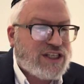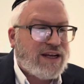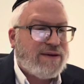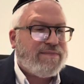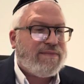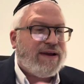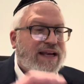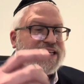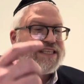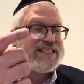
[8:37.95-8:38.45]

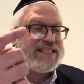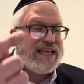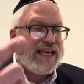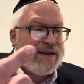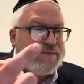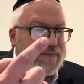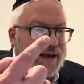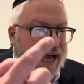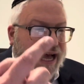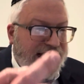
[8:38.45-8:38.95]

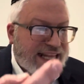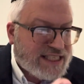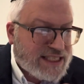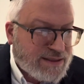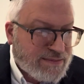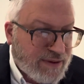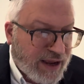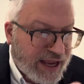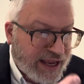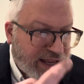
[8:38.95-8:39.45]
shemaitziyim
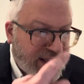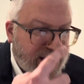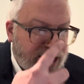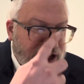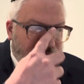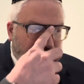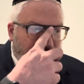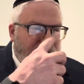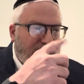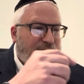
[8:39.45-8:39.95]
ba'atzmai,
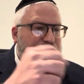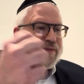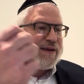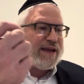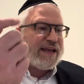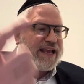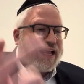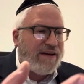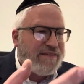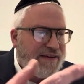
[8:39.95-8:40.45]
oy
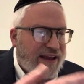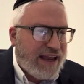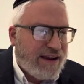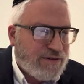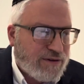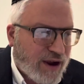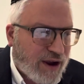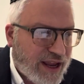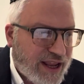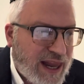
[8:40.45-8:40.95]

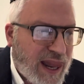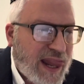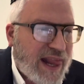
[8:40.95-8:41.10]
b'chaveiroi,